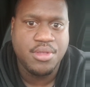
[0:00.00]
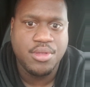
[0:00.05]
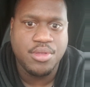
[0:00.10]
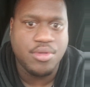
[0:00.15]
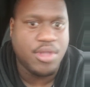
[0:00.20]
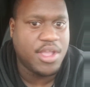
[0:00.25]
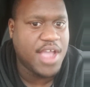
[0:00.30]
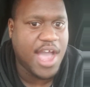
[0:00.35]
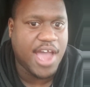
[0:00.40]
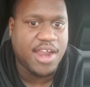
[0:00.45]

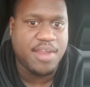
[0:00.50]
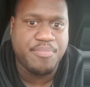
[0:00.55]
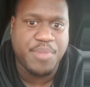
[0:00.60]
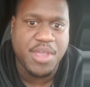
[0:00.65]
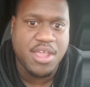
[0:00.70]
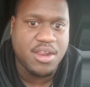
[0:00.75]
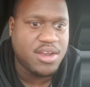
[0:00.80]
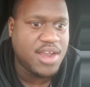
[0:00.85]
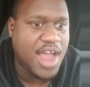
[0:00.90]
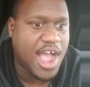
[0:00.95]
You ain't got to
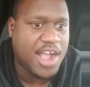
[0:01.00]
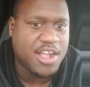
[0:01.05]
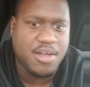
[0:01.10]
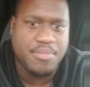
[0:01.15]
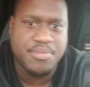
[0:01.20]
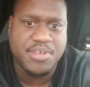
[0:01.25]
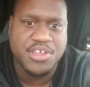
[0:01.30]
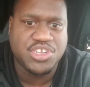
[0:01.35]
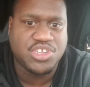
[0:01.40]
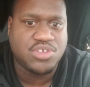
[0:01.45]
beat it, knock
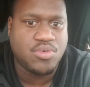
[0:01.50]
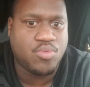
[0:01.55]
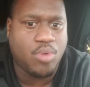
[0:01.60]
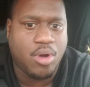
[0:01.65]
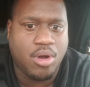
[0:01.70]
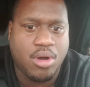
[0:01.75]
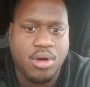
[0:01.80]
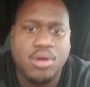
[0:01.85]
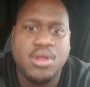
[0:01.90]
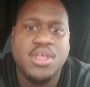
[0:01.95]
up against the
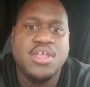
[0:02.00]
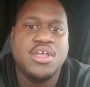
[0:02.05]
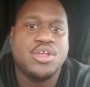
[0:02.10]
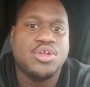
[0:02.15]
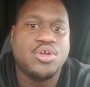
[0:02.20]
wall.